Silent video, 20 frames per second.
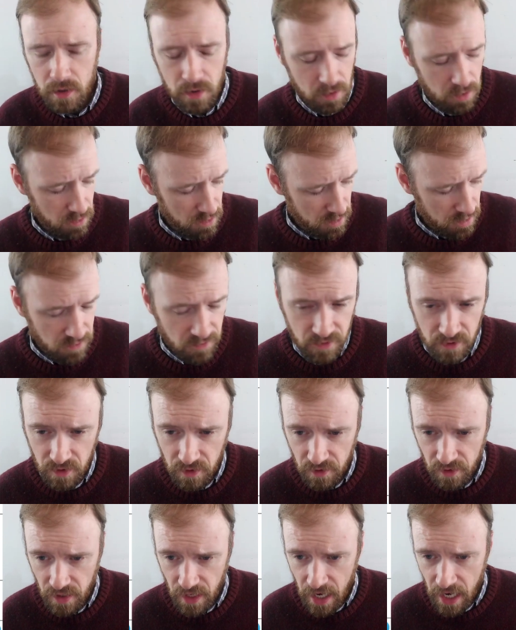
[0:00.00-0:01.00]

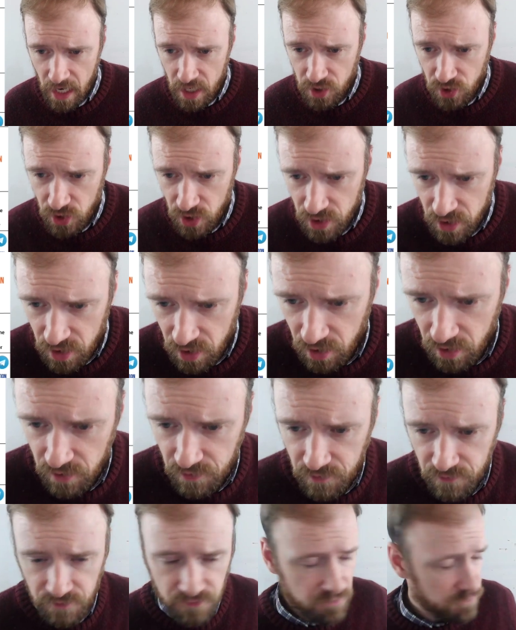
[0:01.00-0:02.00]
The
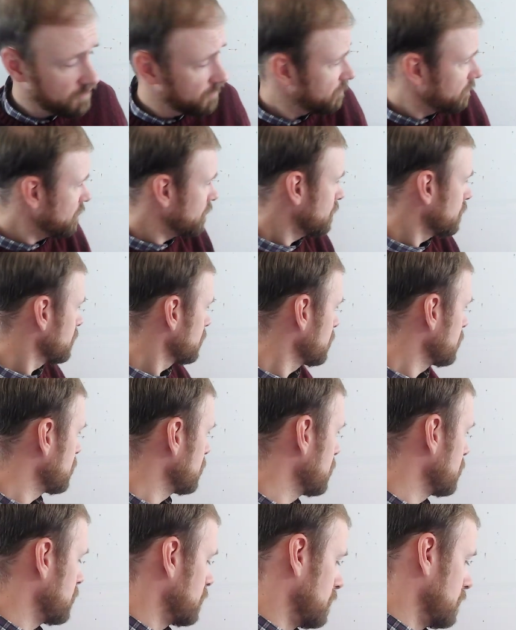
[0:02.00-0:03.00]
adjective,
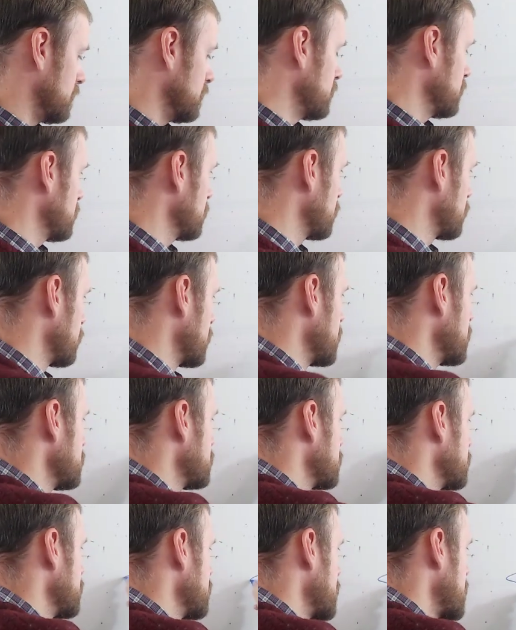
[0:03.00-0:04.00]

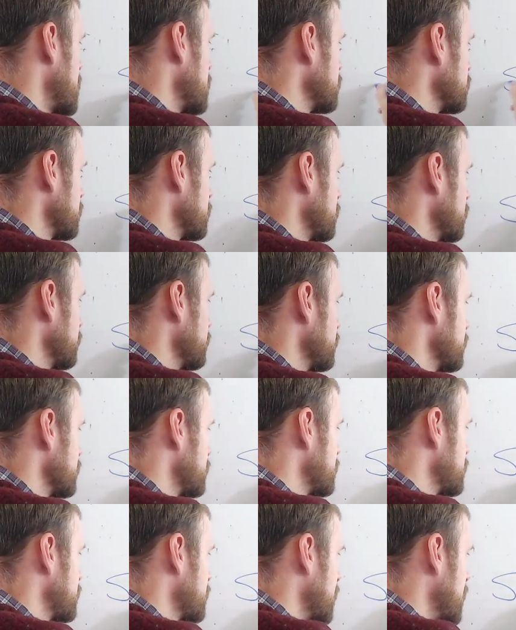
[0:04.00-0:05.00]
Grace, the adjective is
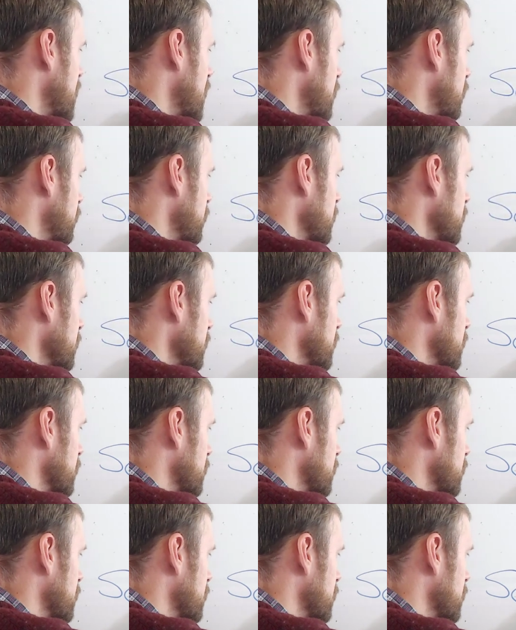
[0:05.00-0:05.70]
scary.